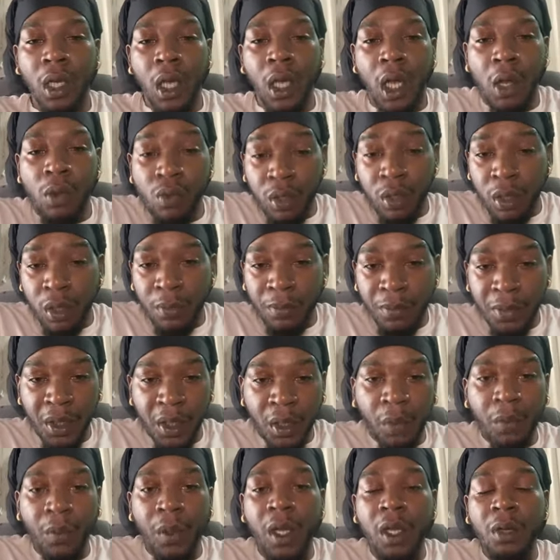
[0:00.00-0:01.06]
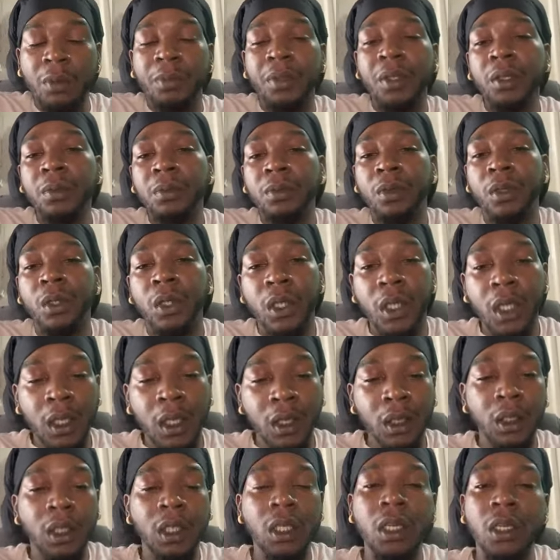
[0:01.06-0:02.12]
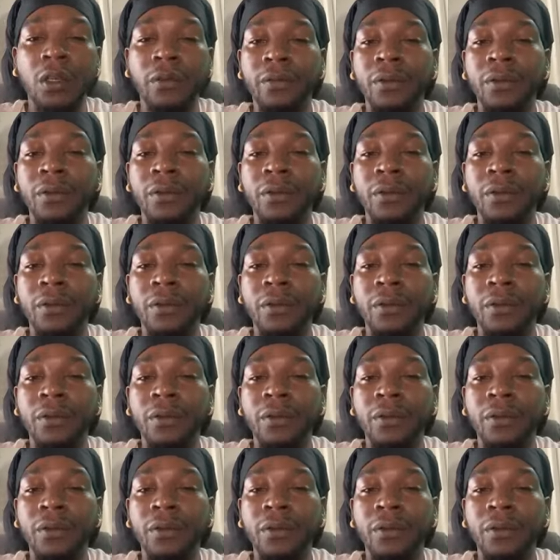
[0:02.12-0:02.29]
I want to be around people that I love,